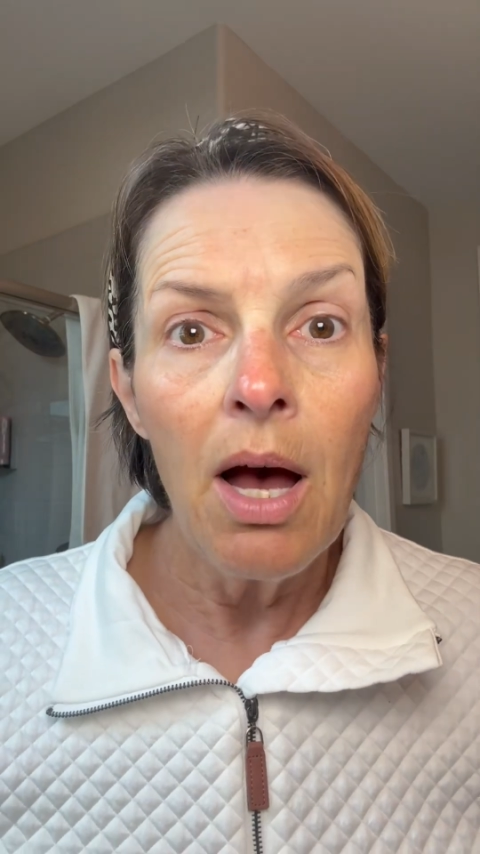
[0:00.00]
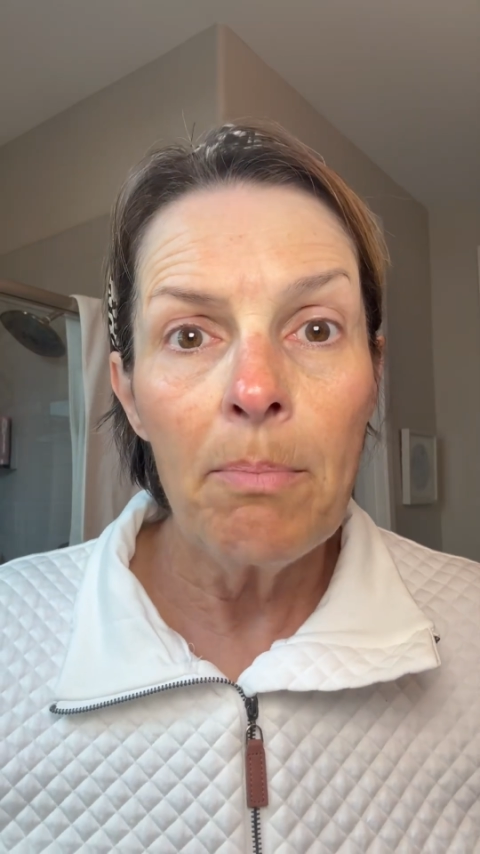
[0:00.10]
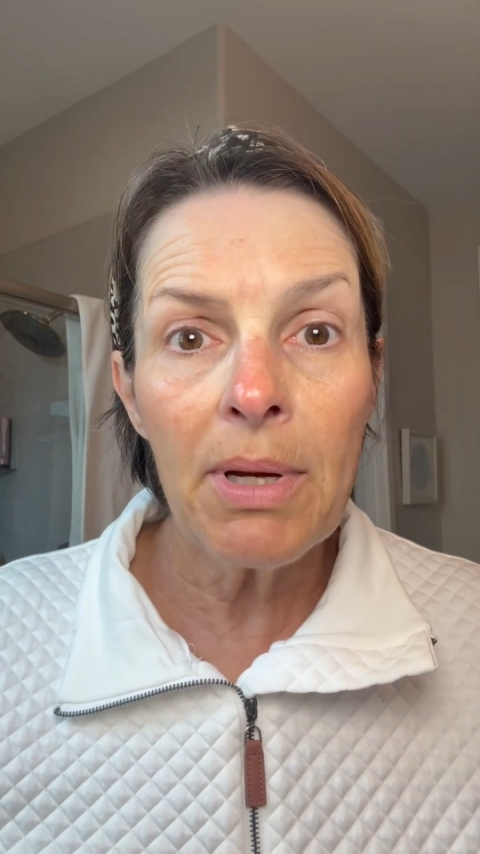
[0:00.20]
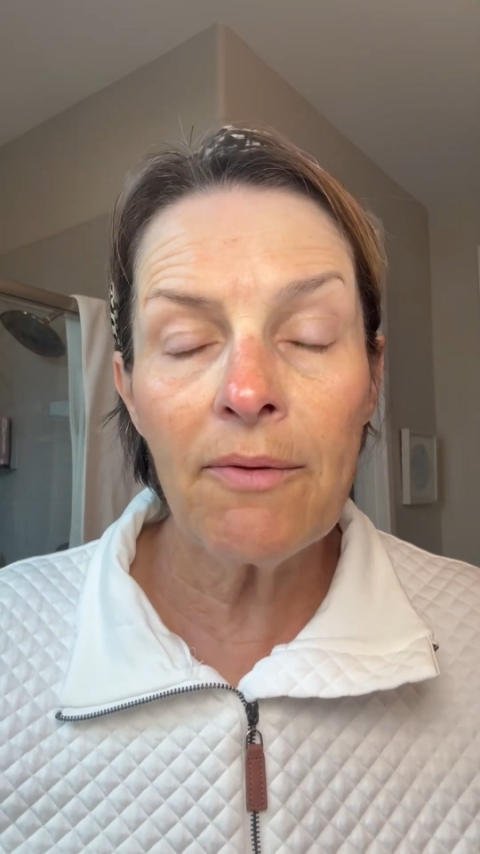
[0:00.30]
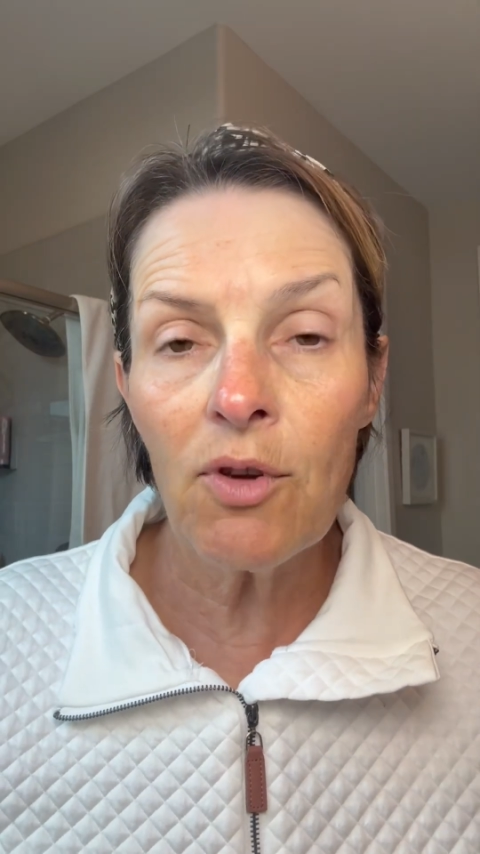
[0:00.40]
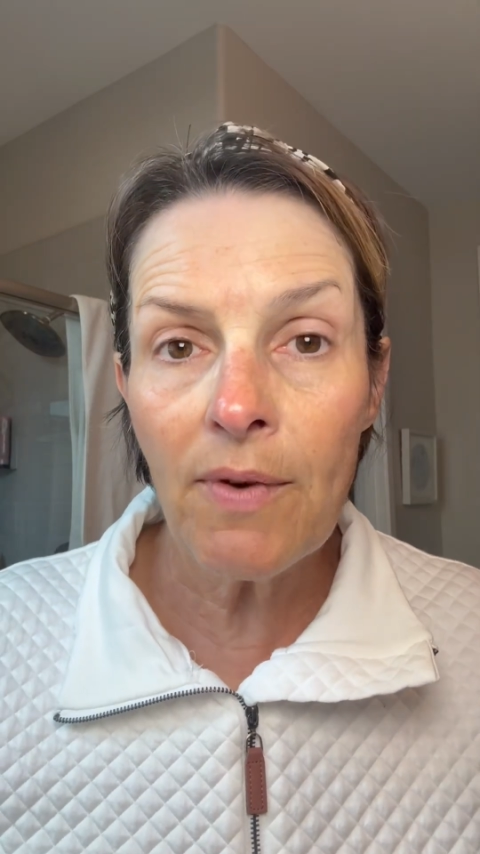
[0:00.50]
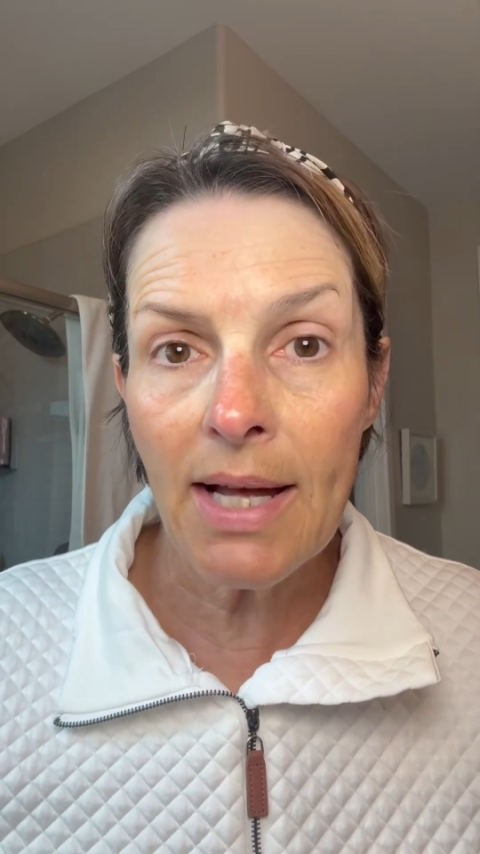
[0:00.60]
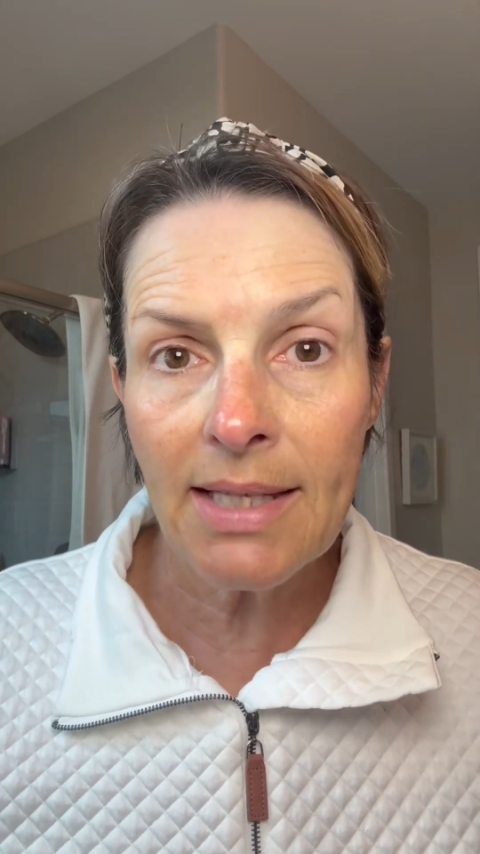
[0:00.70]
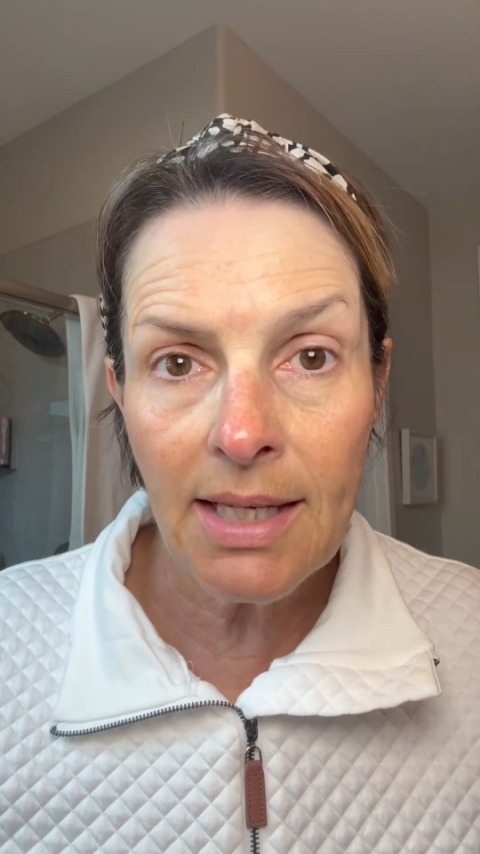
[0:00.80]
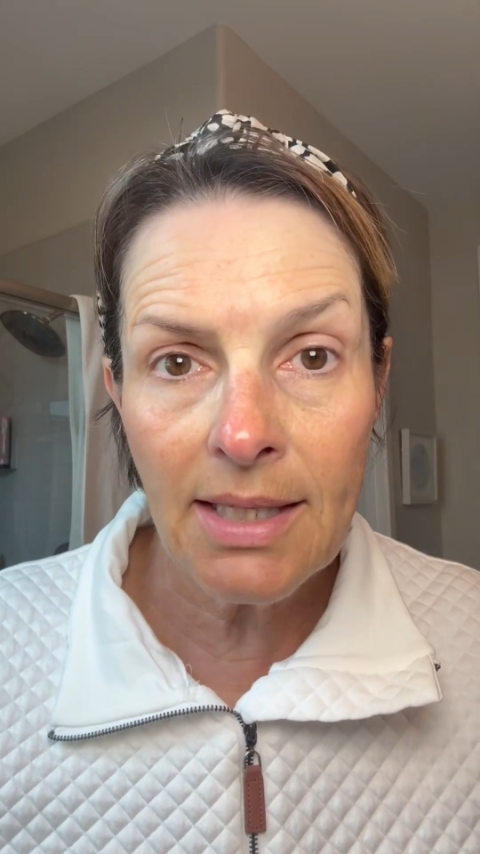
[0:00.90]
But if you've
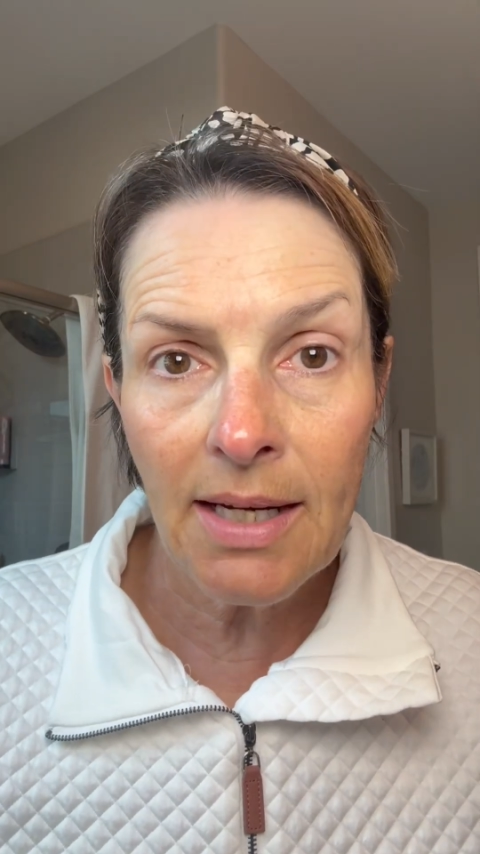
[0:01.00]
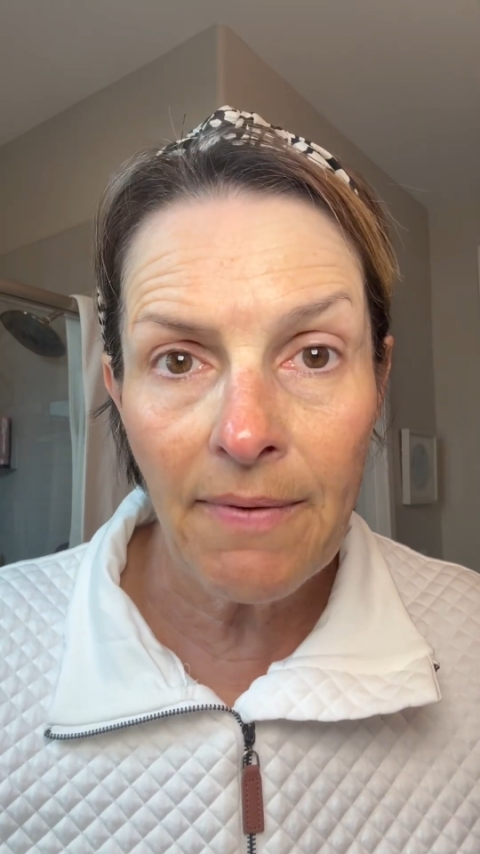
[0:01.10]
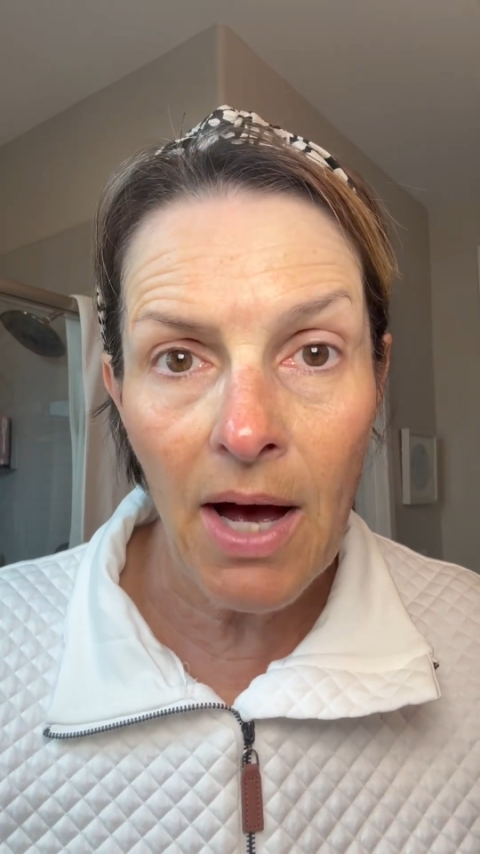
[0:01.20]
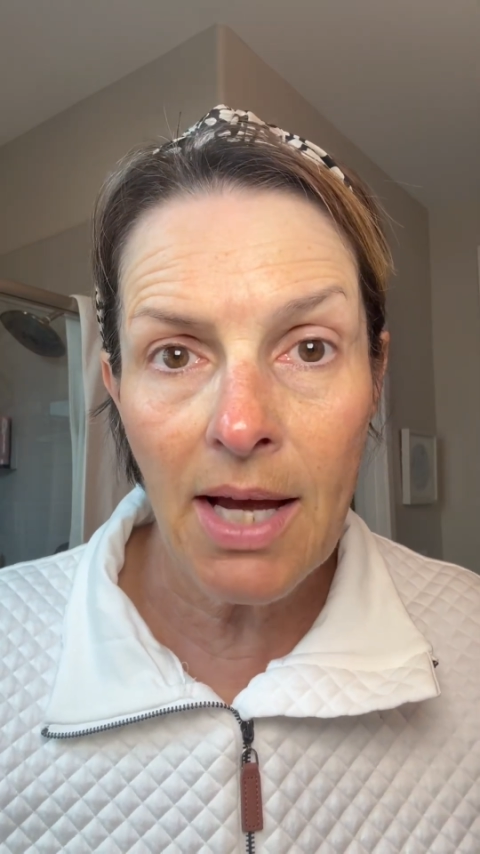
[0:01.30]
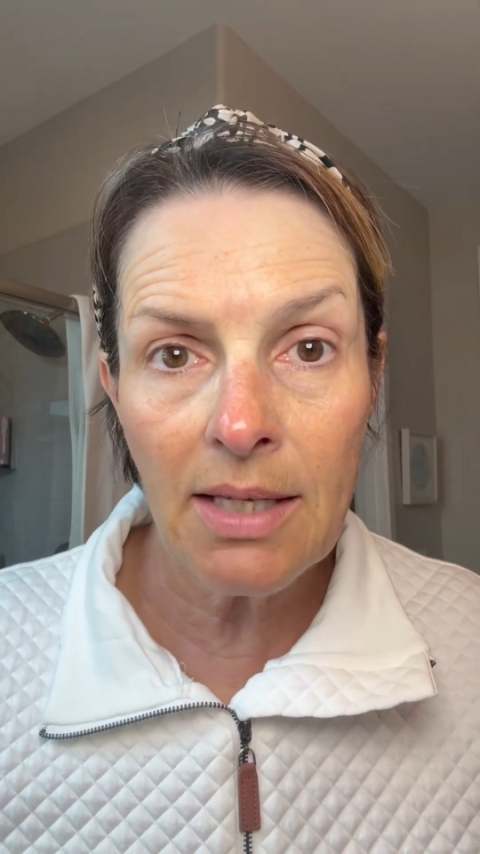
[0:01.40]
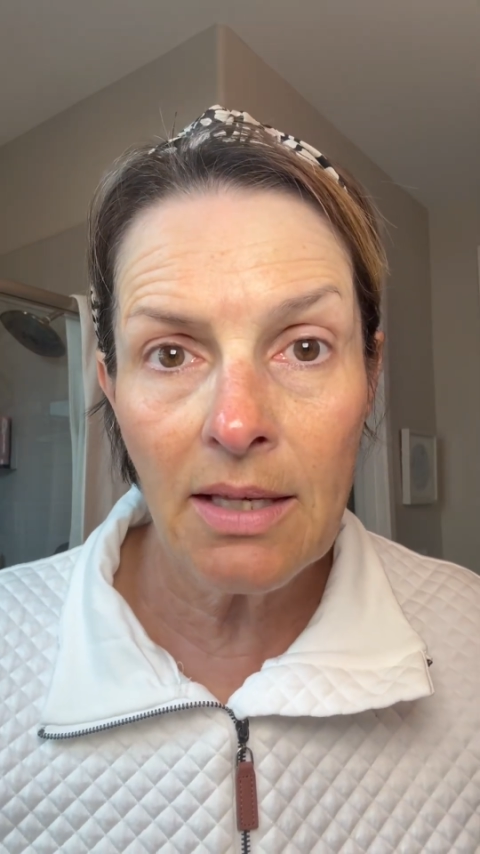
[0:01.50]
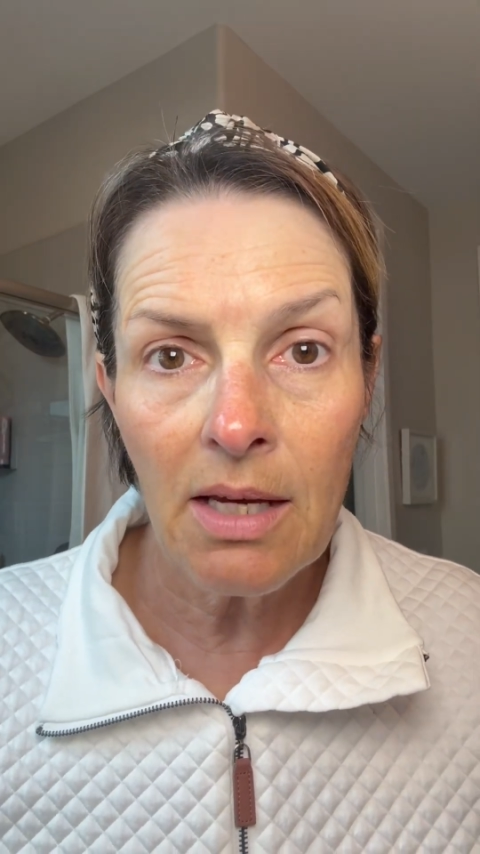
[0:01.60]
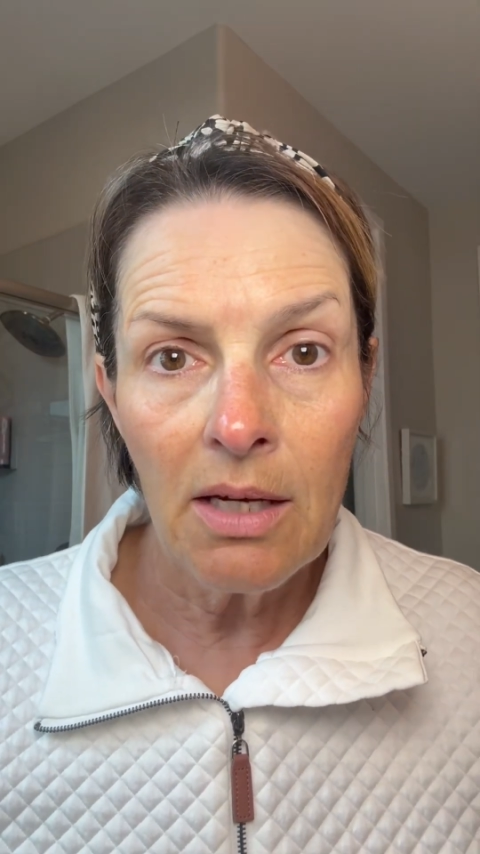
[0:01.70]
got sensitive eyes,